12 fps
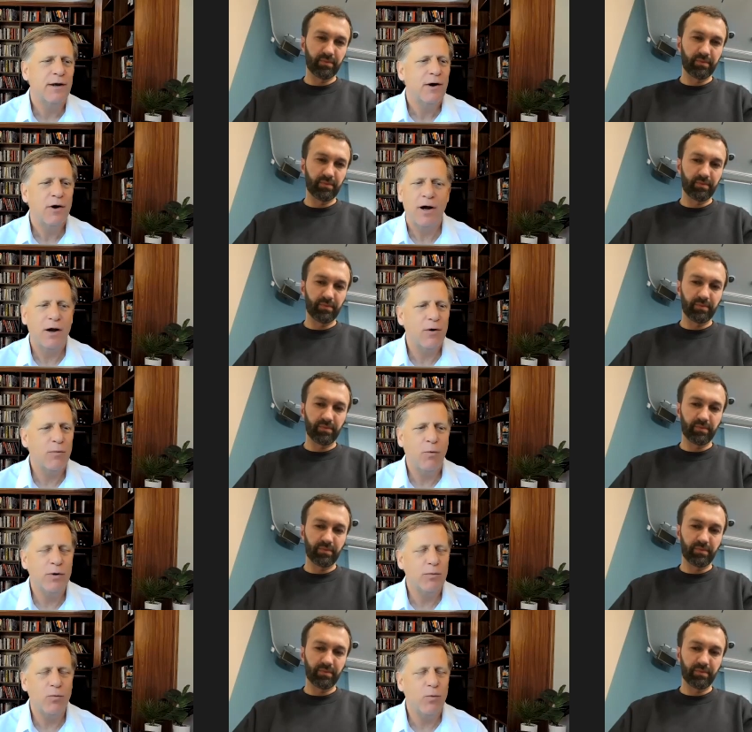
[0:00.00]
Speaker 1: Uh, what
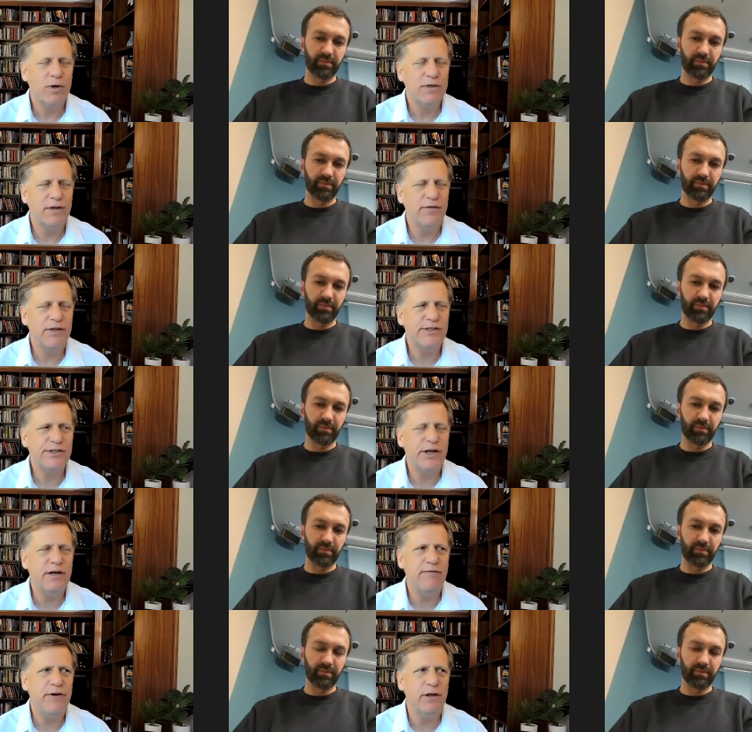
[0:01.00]
what did the city
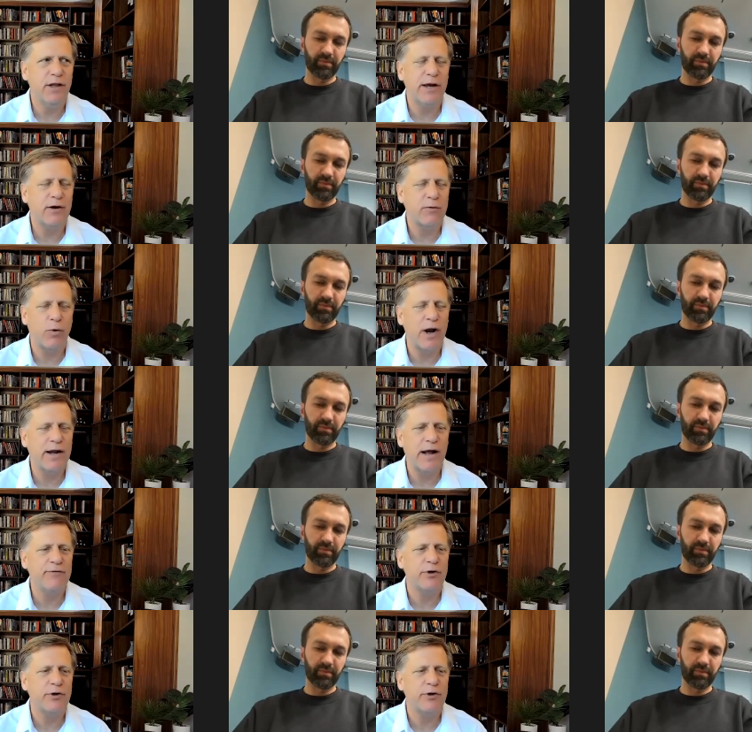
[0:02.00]
feel like right after